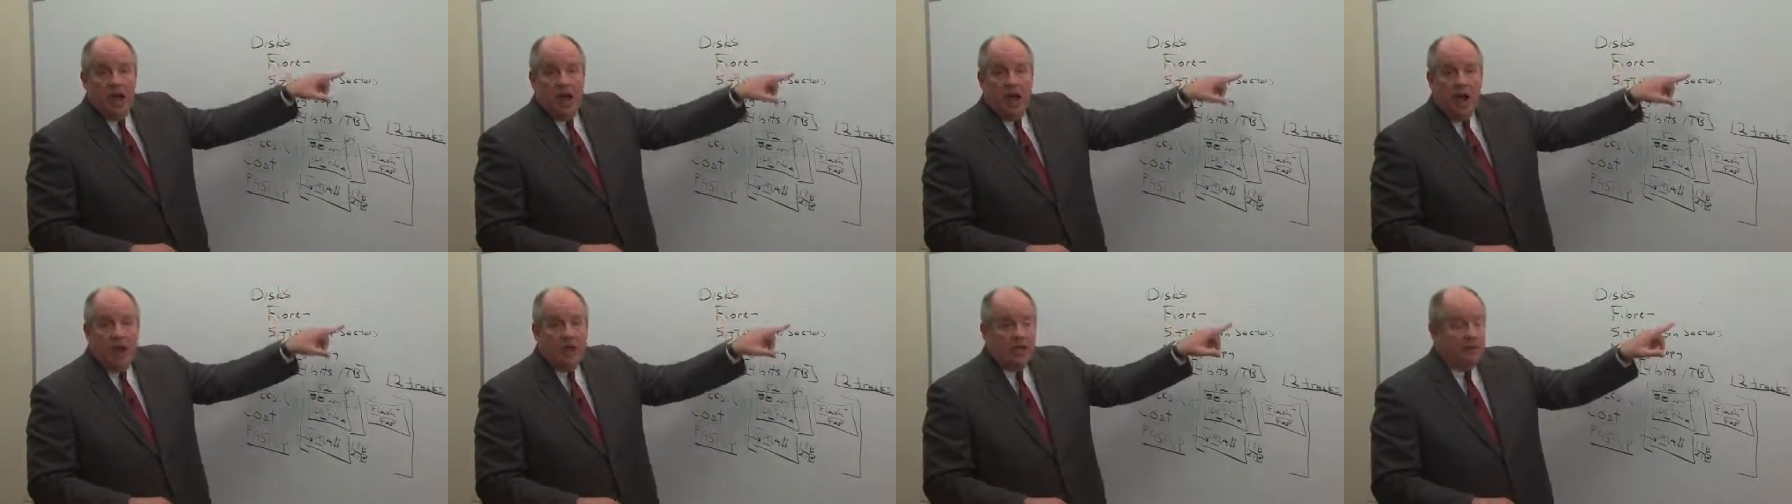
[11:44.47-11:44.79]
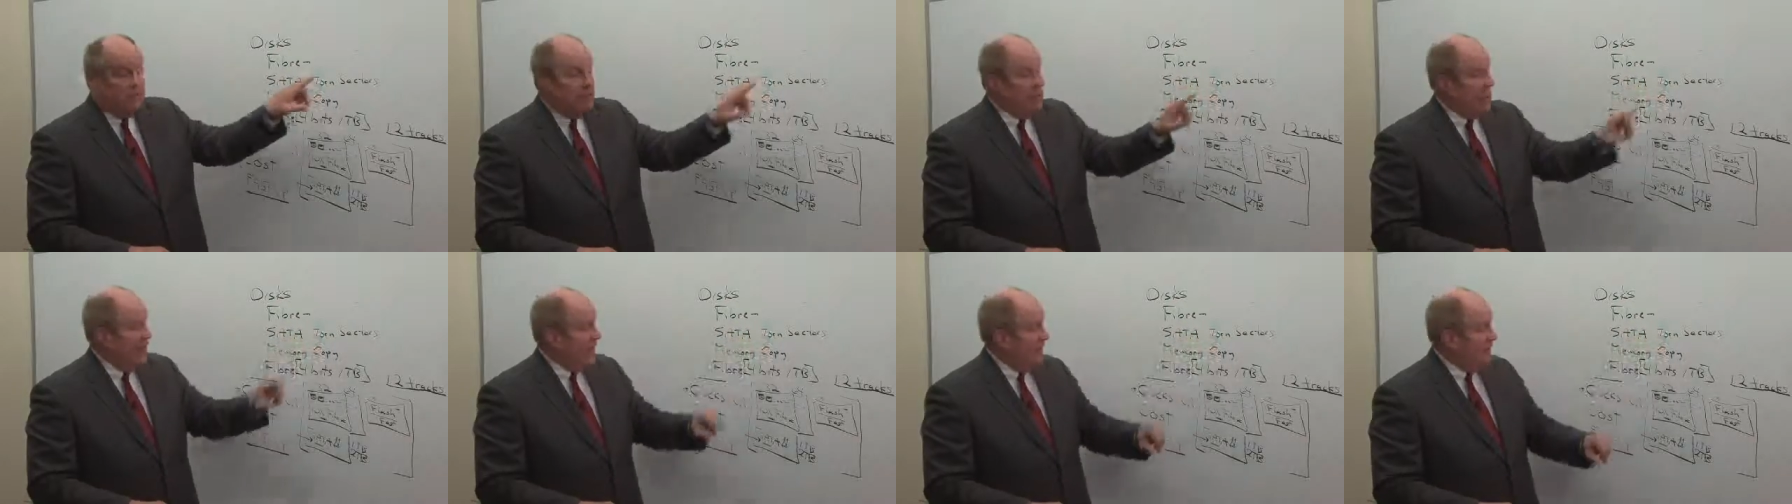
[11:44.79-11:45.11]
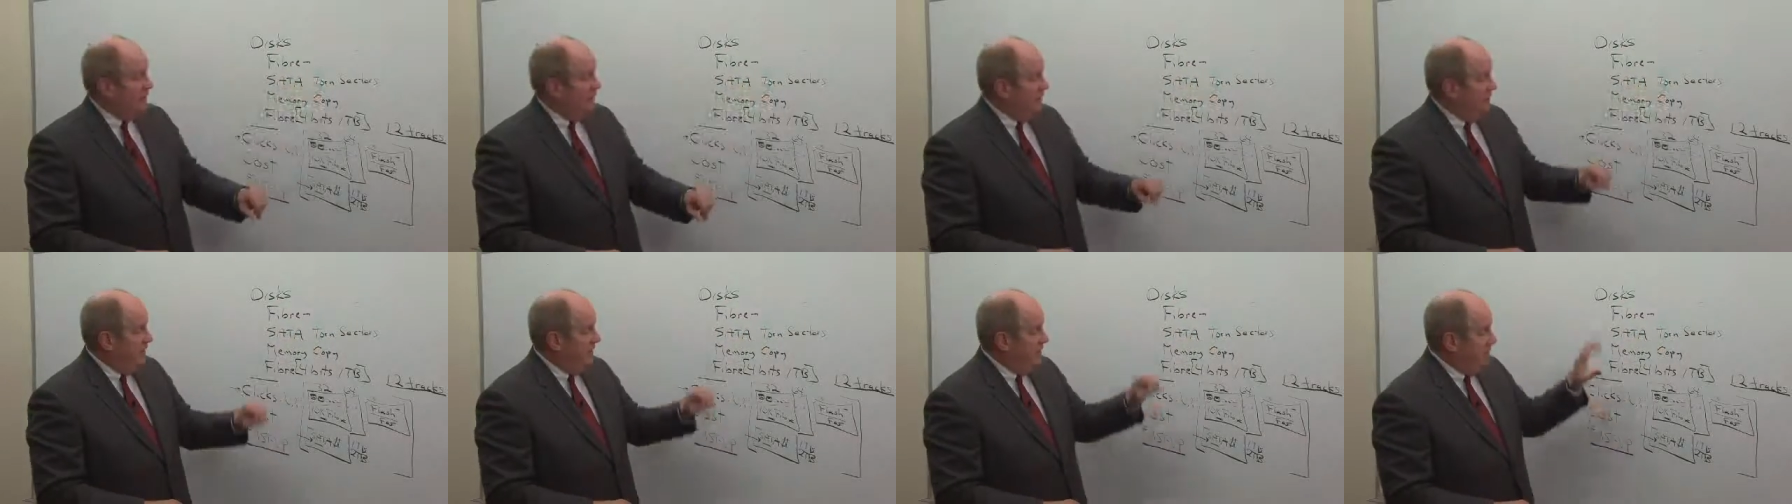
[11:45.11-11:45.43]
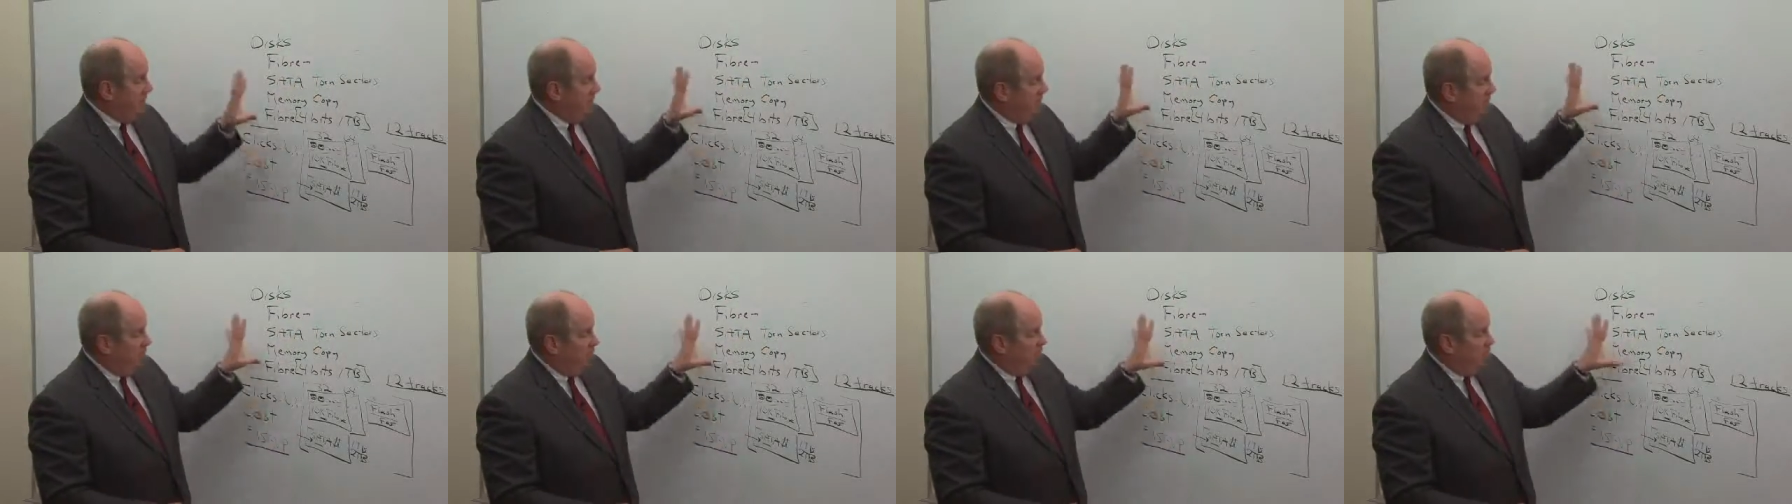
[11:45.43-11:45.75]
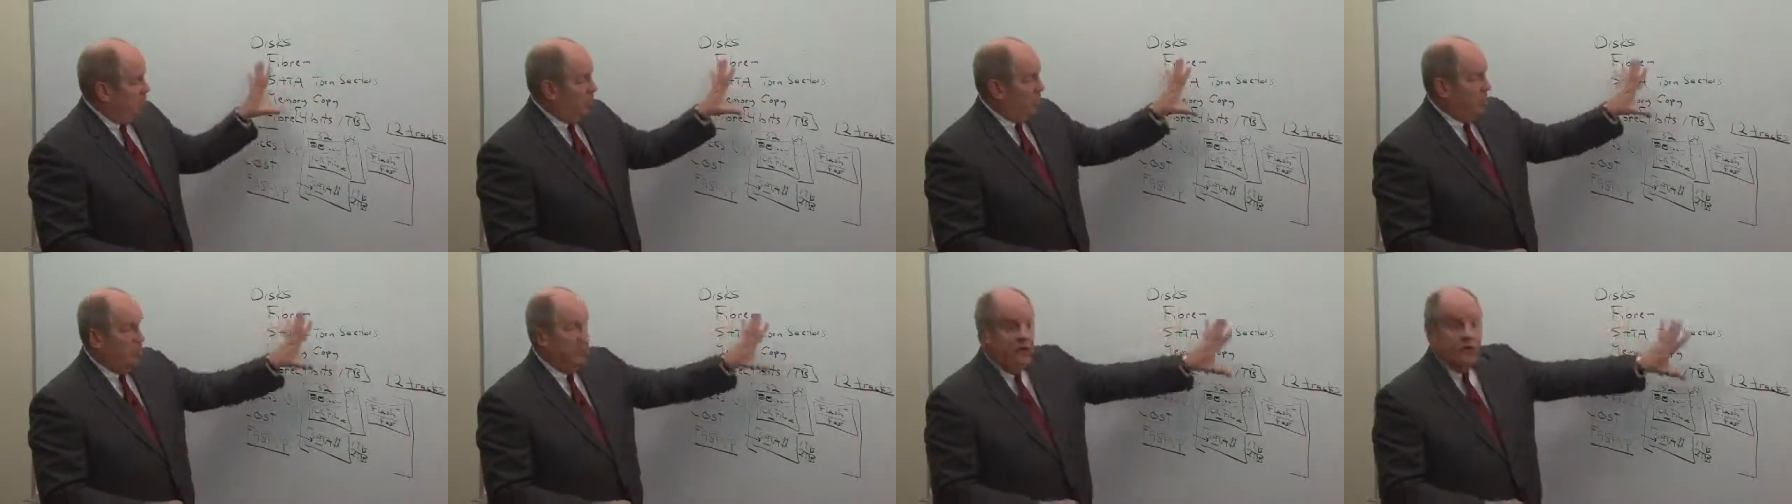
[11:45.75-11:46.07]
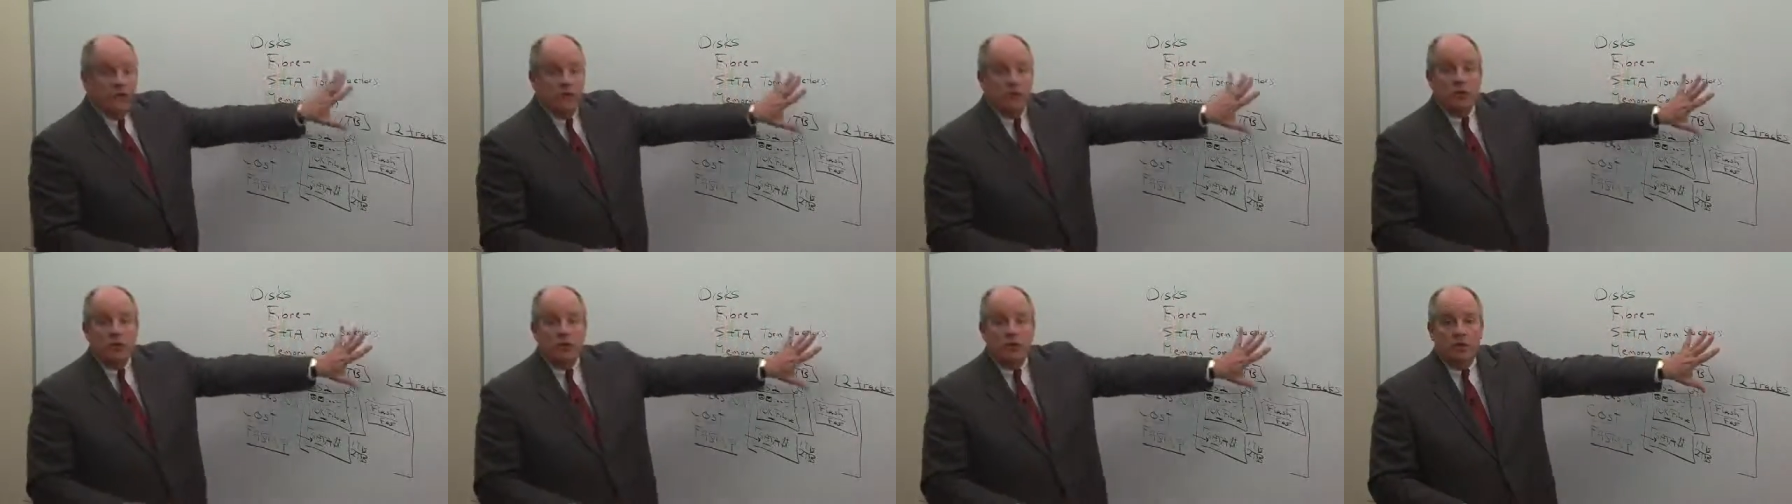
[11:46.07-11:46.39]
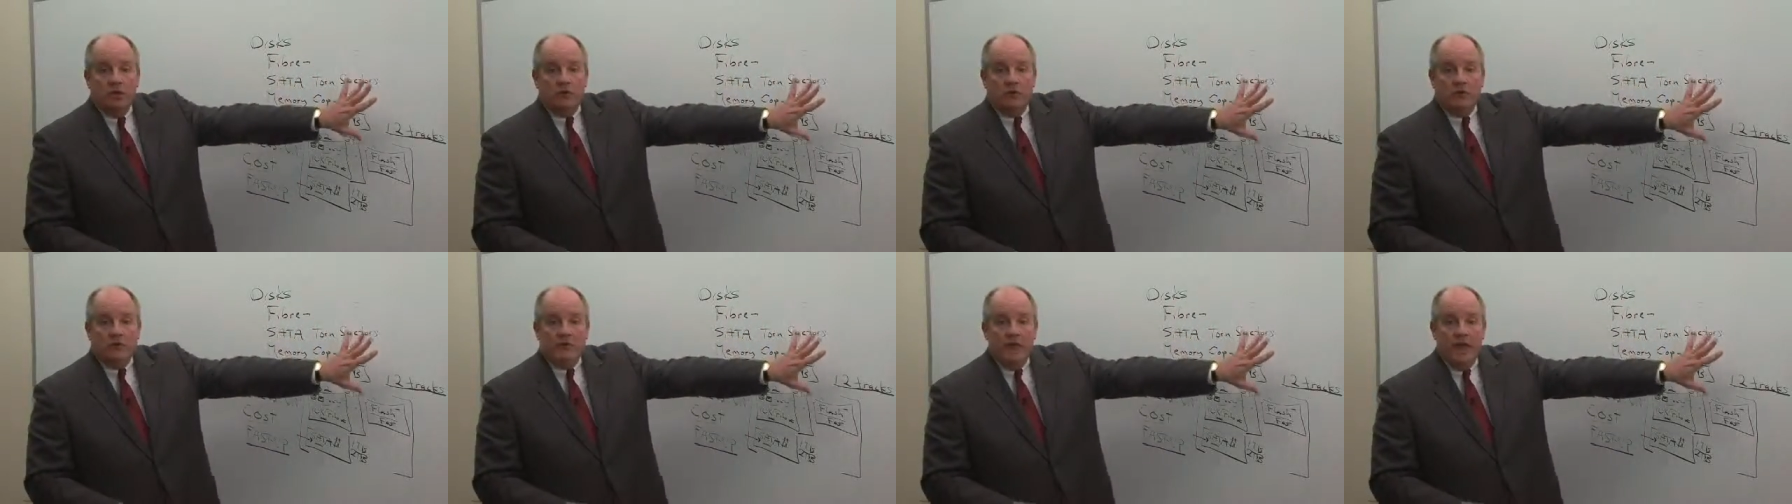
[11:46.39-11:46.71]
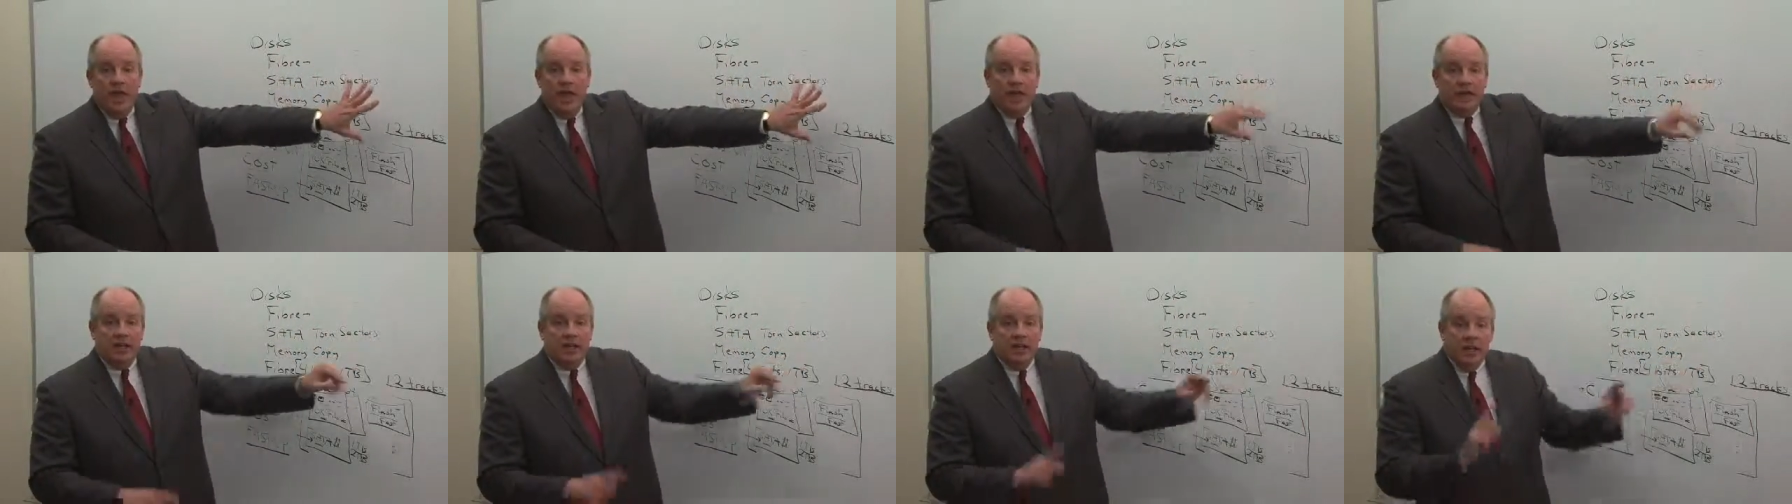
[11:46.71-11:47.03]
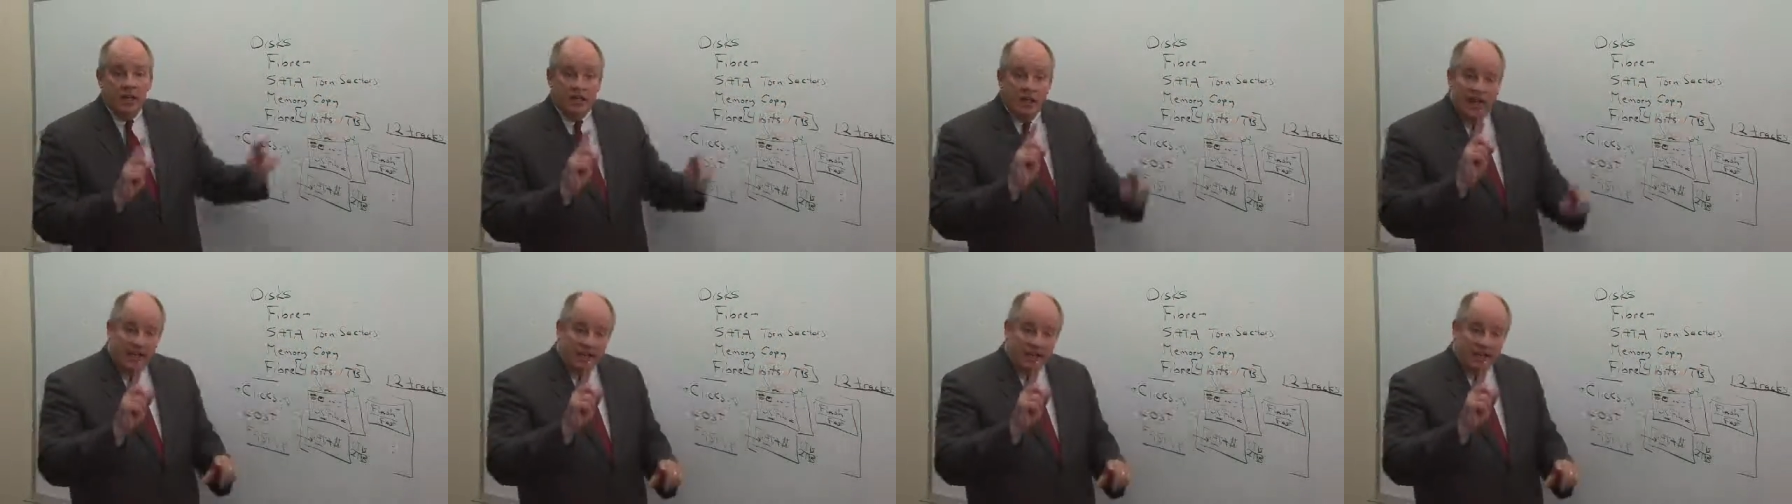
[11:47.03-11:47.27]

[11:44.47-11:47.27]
high impact events. We're going to engineer for that.